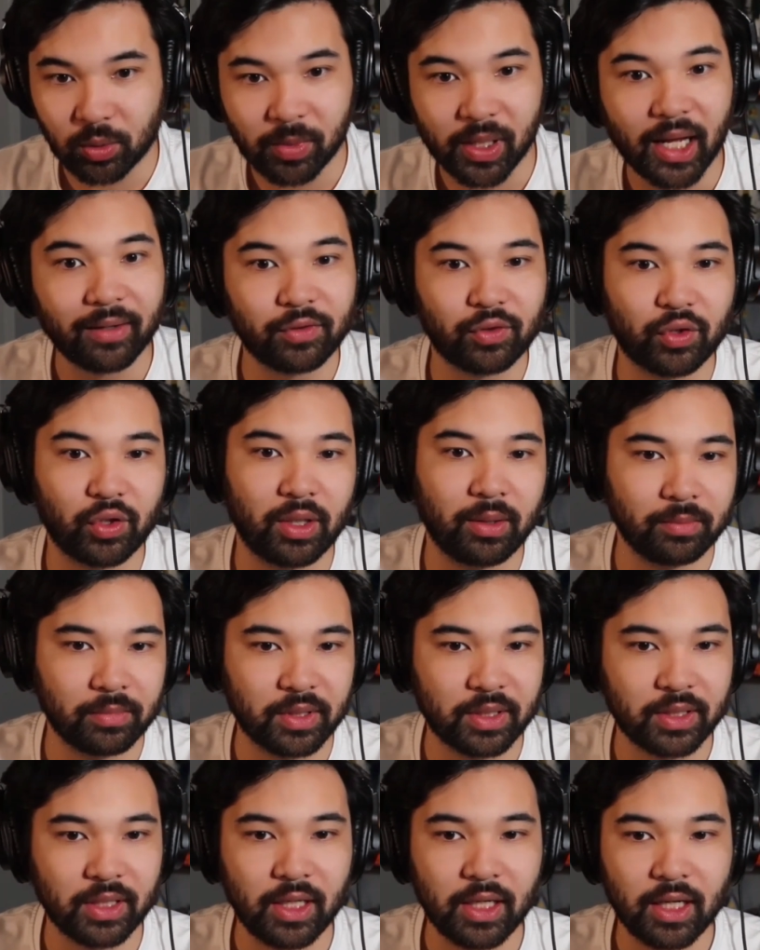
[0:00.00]
live
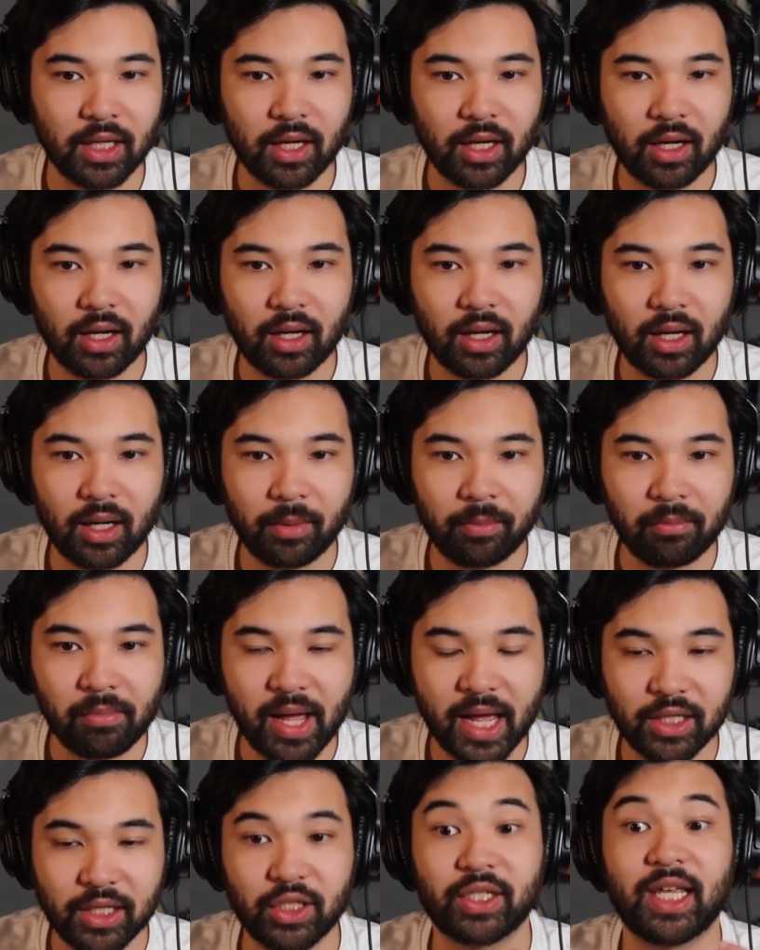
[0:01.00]
streams,
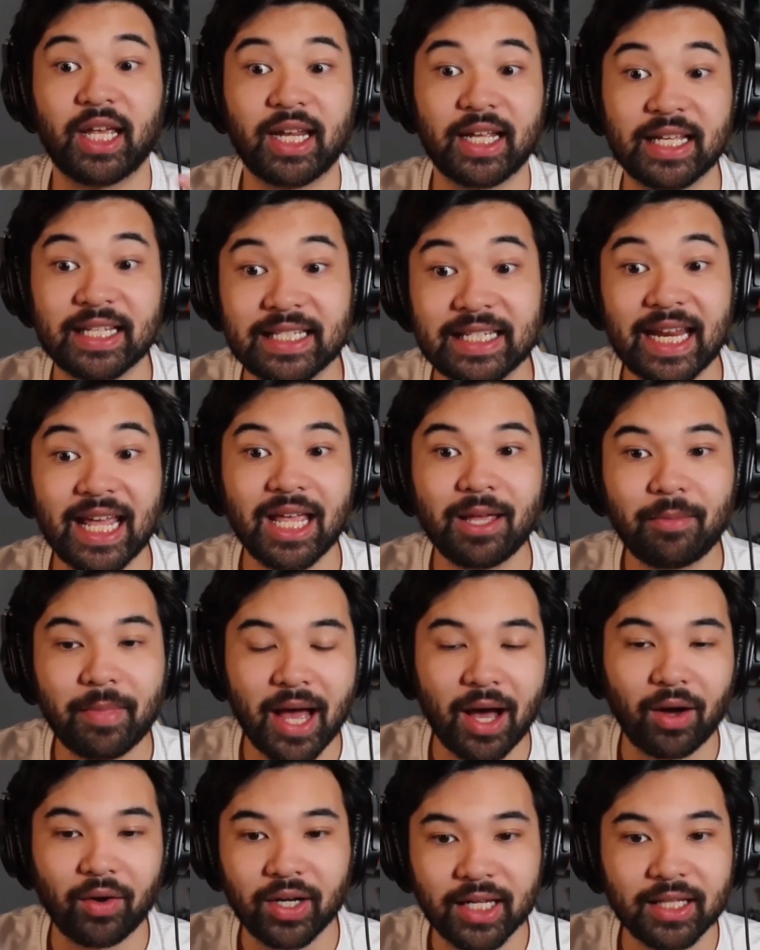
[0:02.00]
and just getting his name
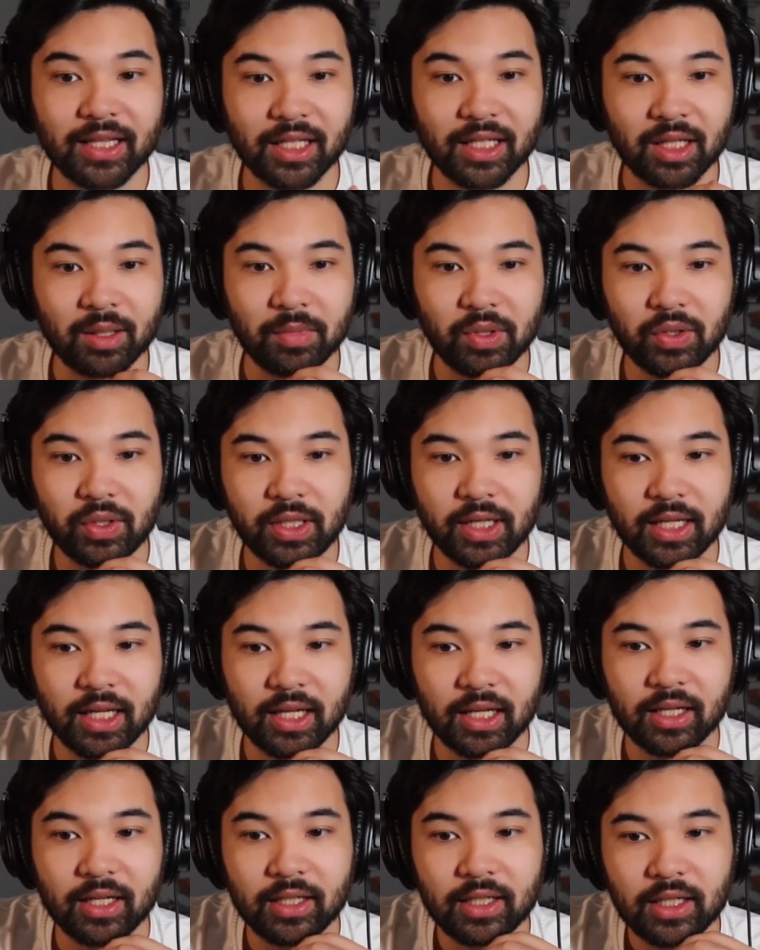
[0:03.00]
out in the
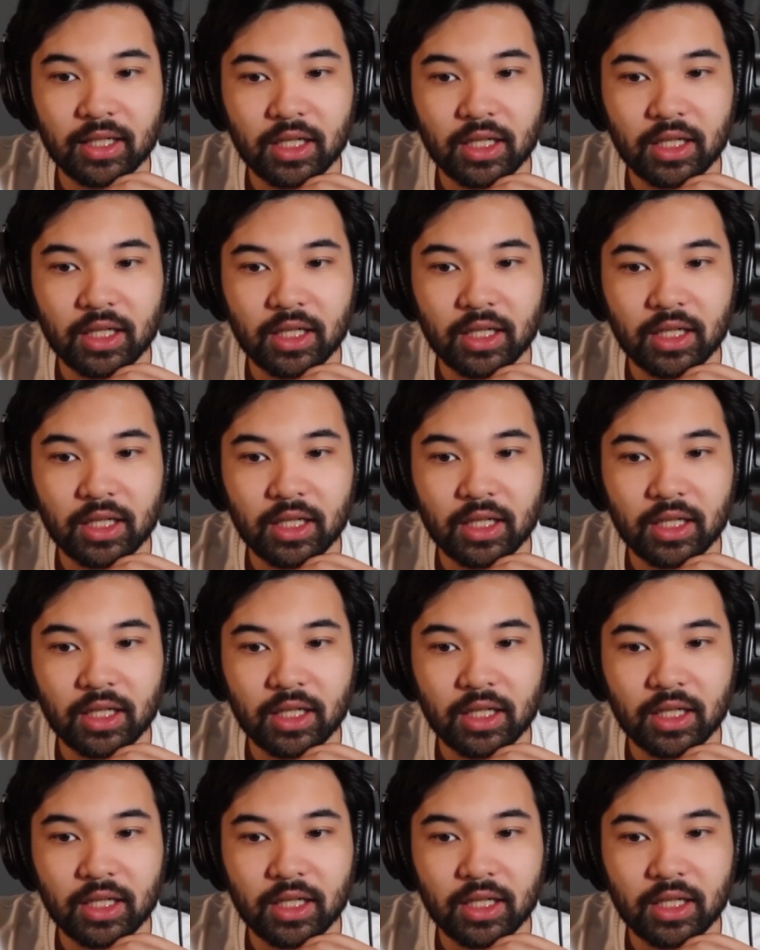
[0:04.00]
community